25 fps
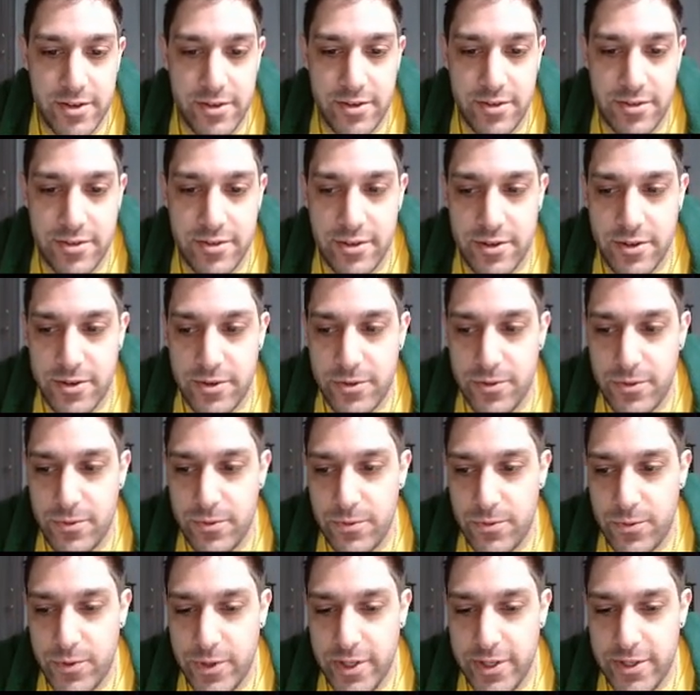So
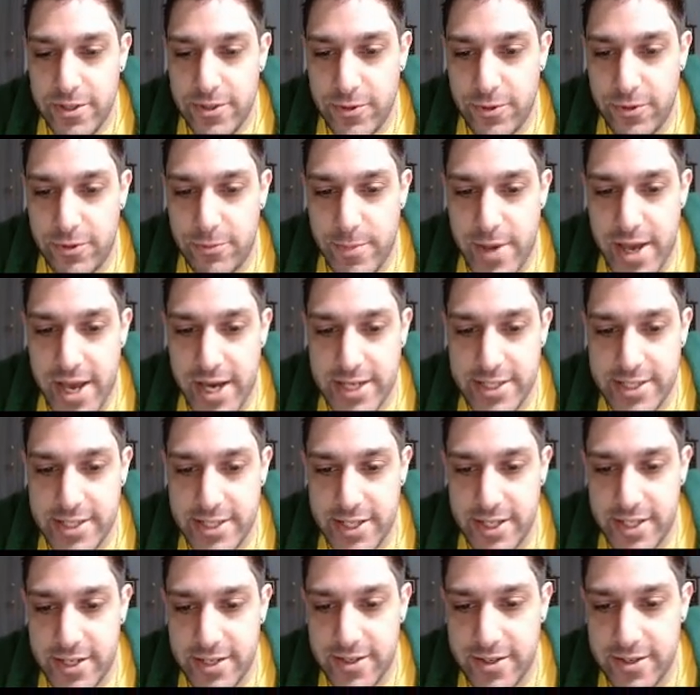what do you do with
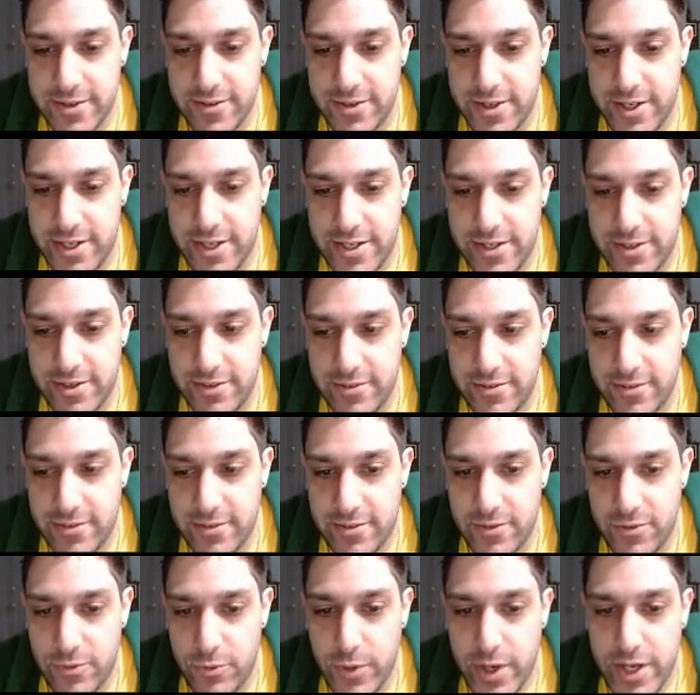Maxey, right?
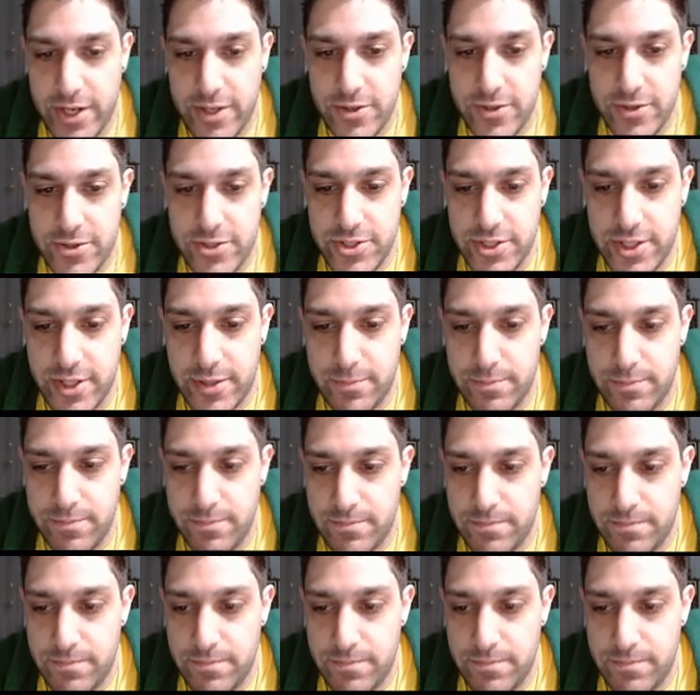Way too cheap.